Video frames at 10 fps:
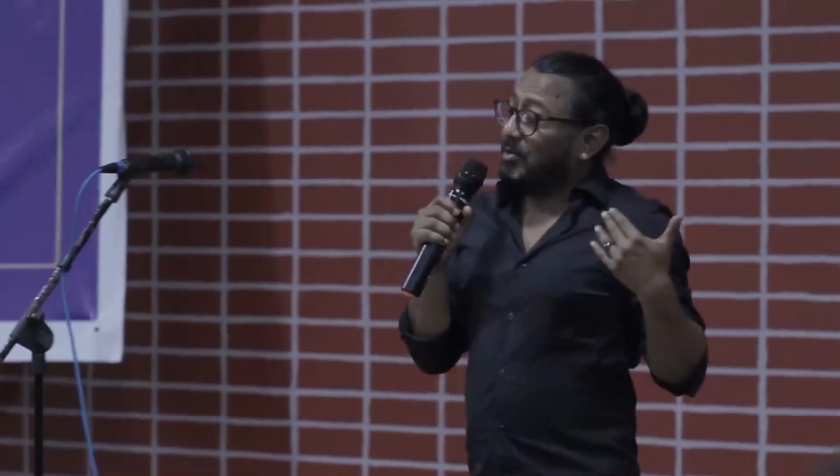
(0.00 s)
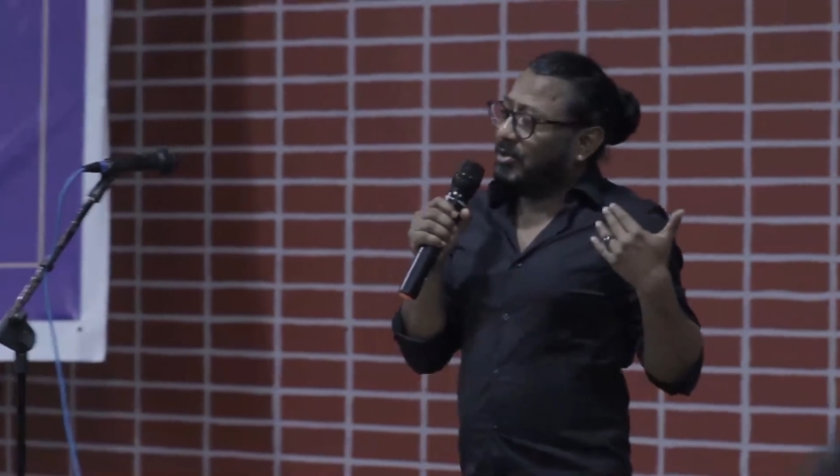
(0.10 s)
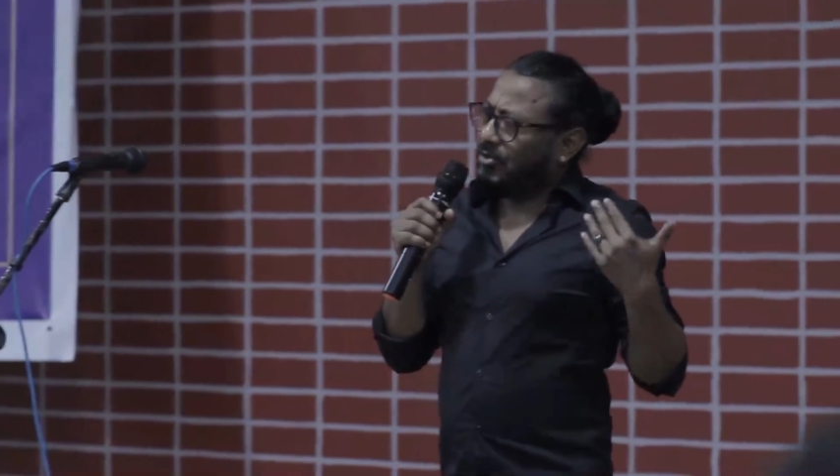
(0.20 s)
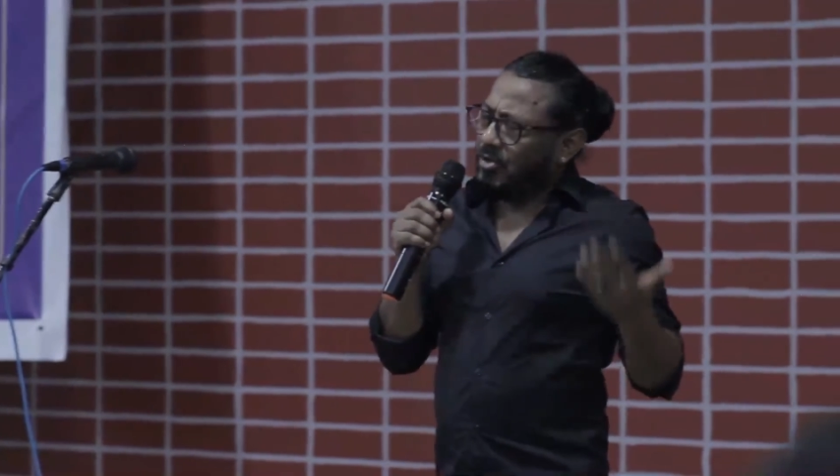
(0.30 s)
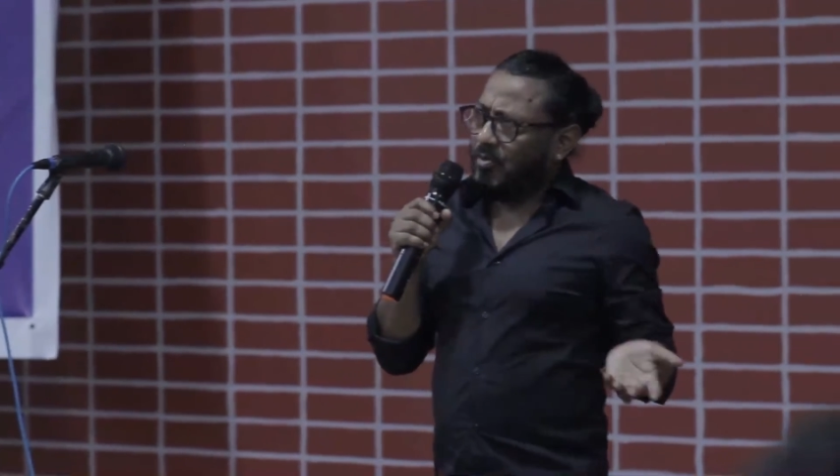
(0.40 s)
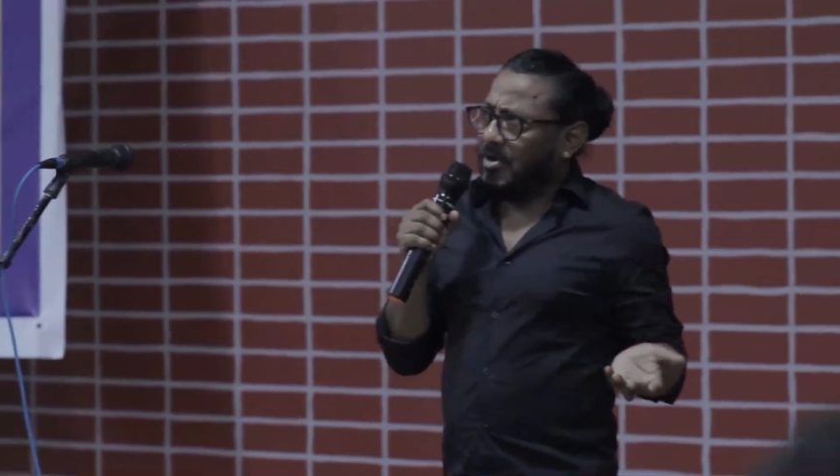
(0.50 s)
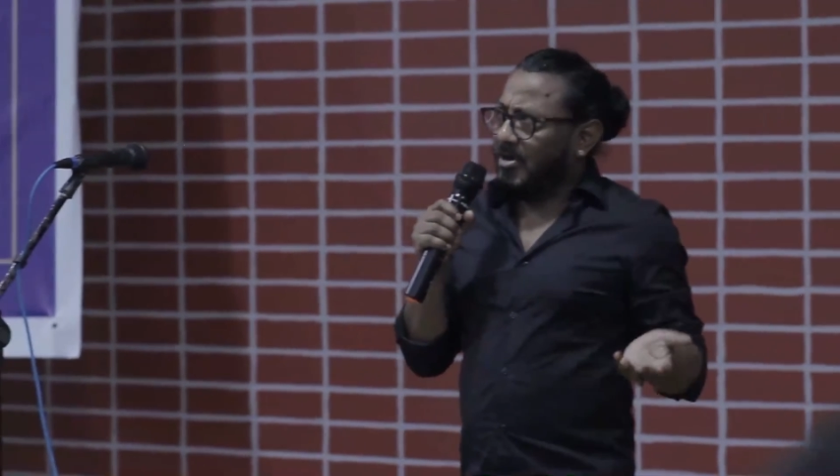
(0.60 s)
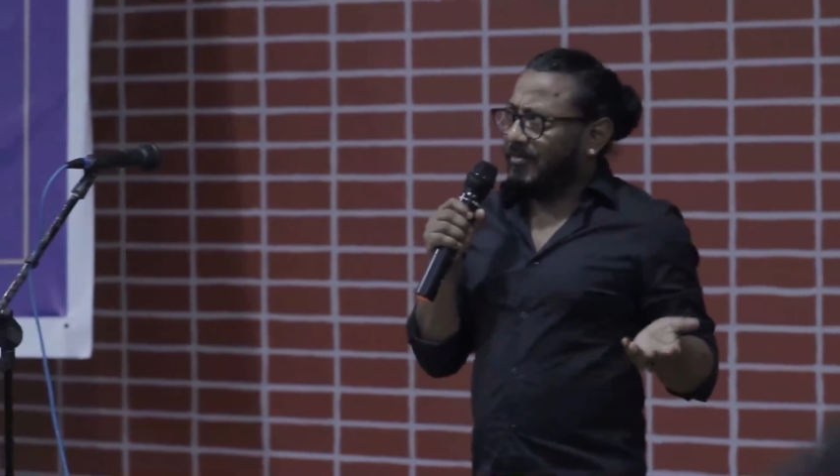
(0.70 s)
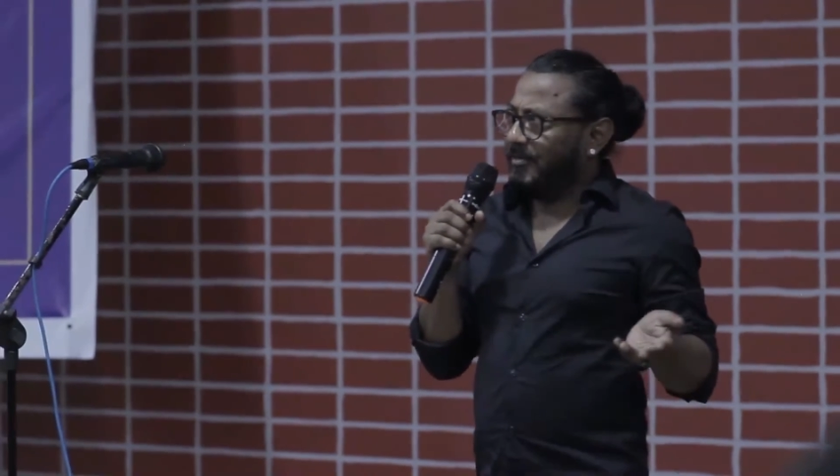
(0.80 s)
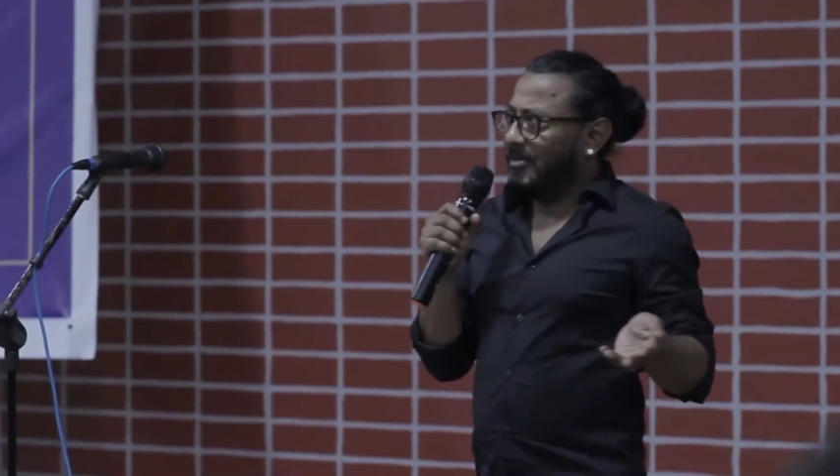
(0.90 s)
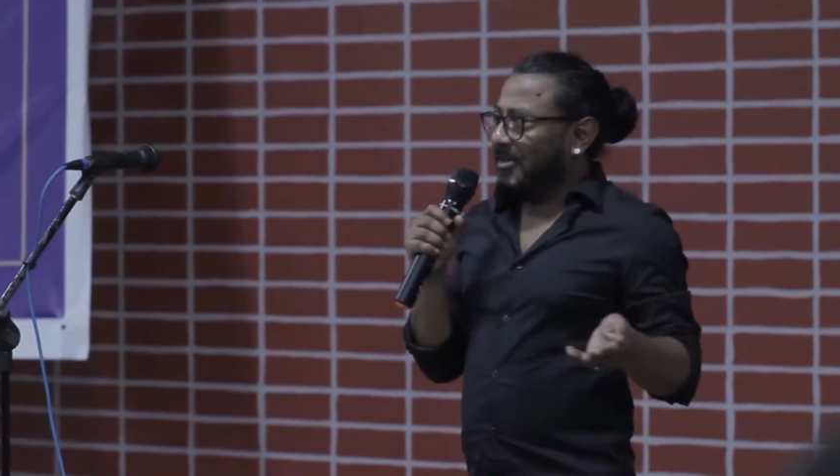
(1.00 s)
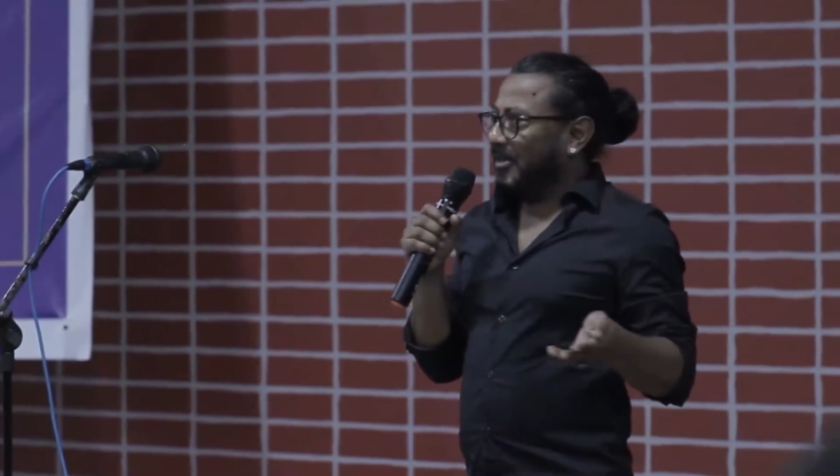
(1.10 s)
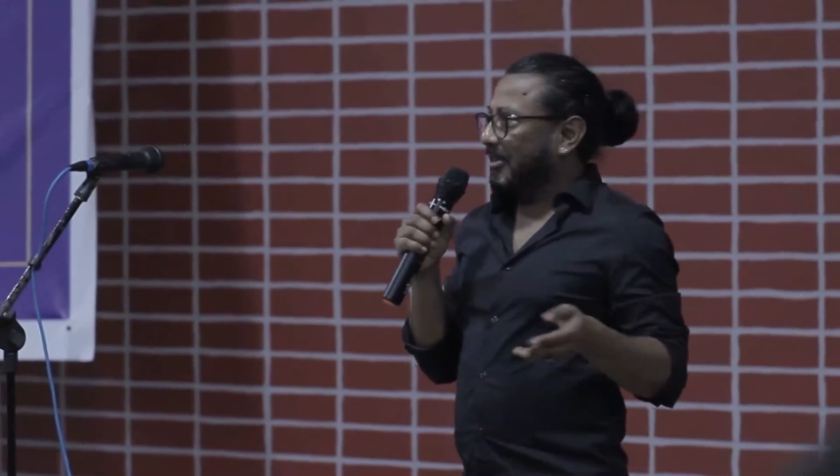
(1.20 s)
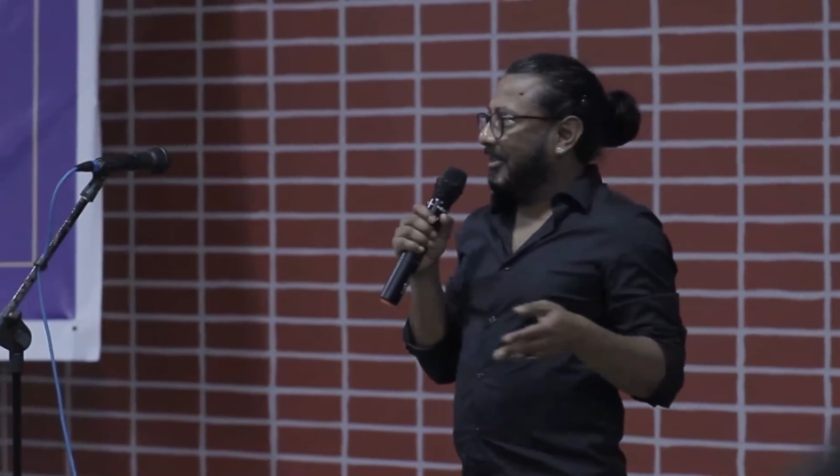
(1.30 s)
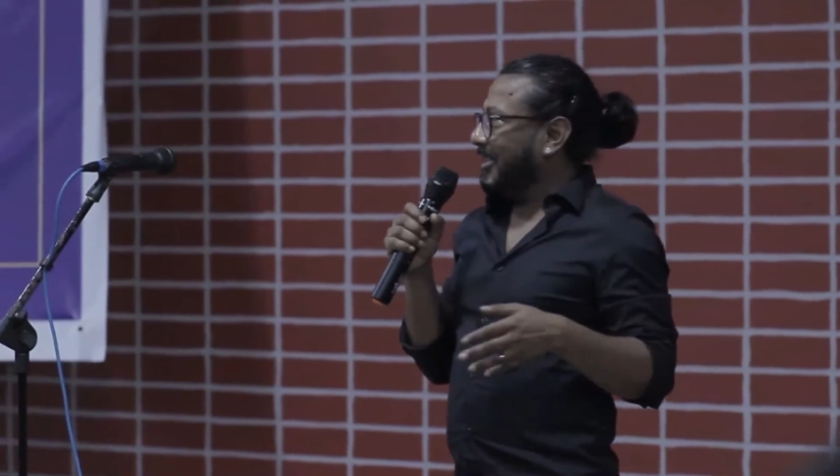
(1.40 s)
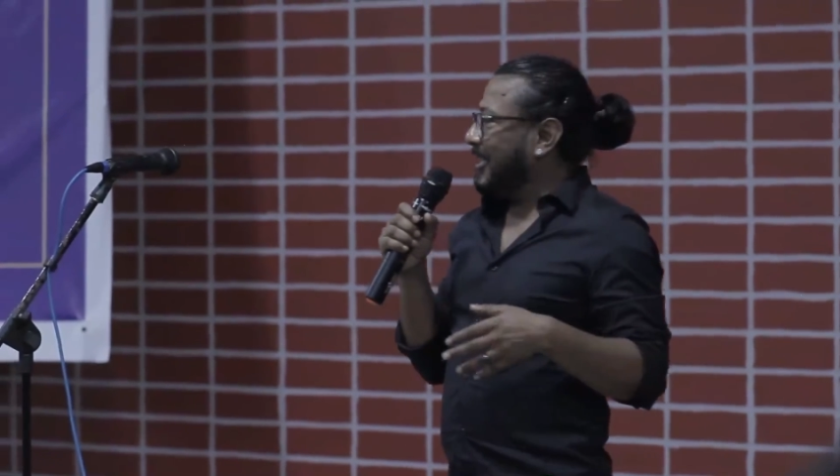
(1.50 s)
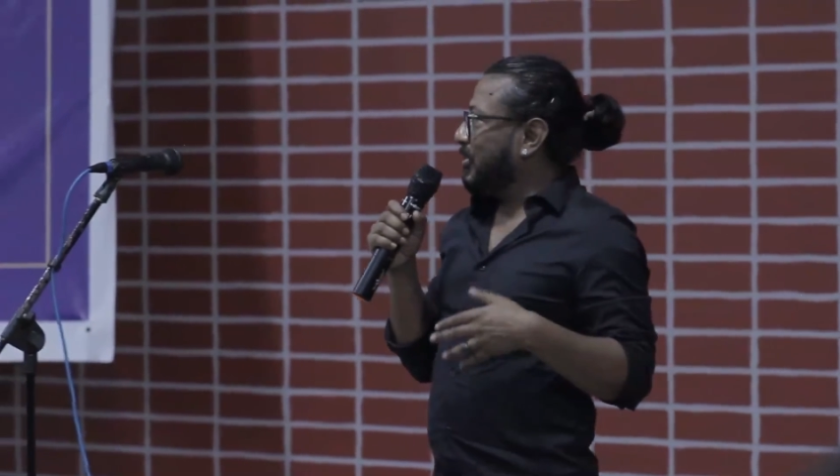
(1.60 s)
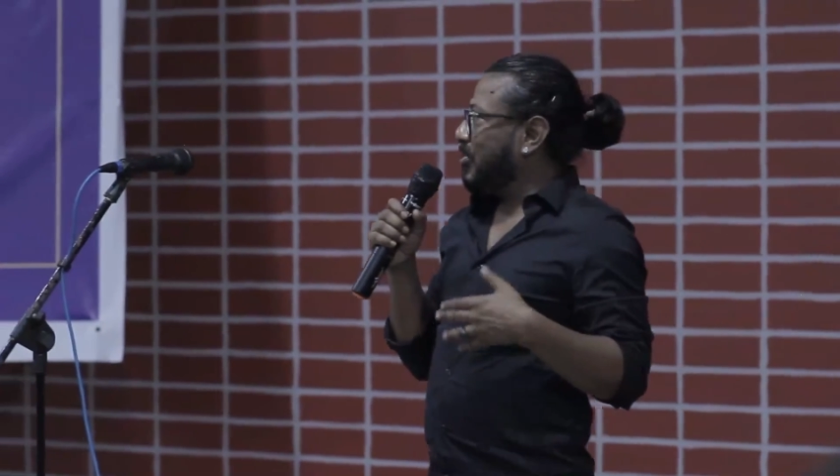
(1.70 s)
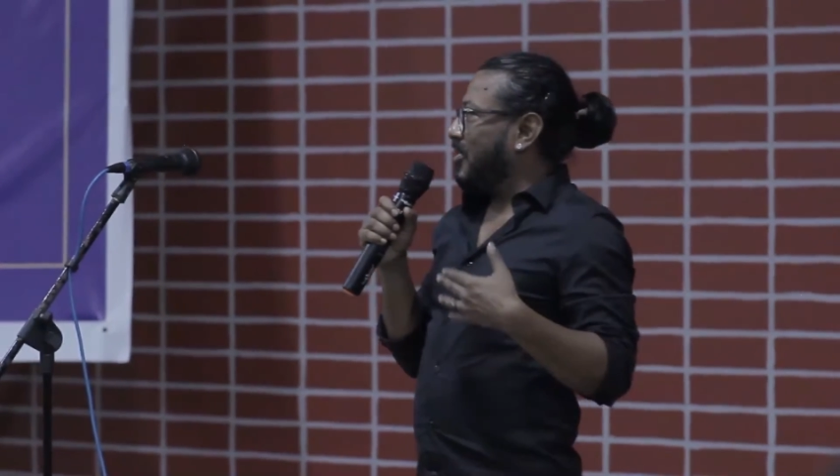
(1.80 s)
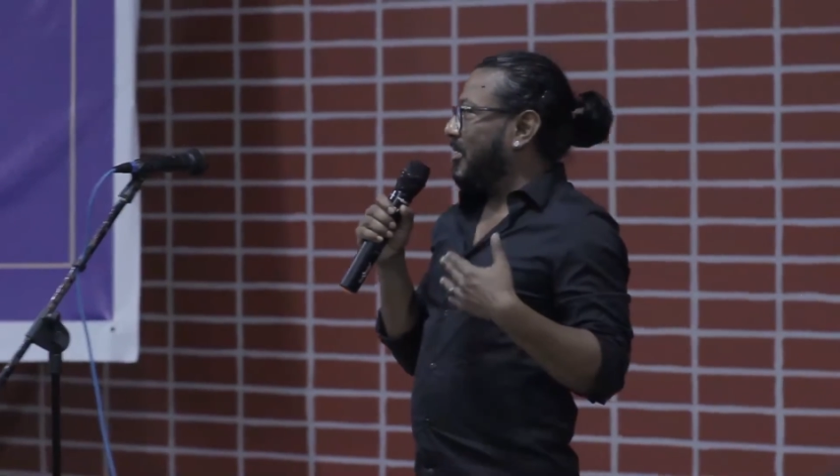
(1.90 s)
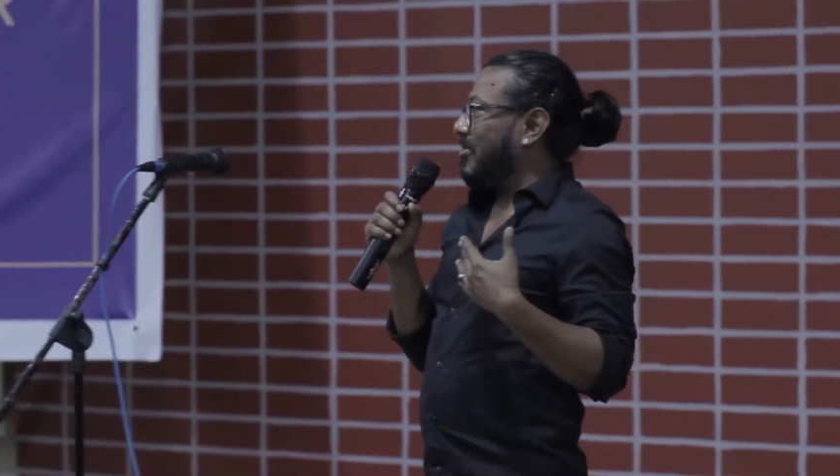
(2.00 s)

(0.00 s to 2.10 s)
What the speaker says: he was so wonderful. He spoke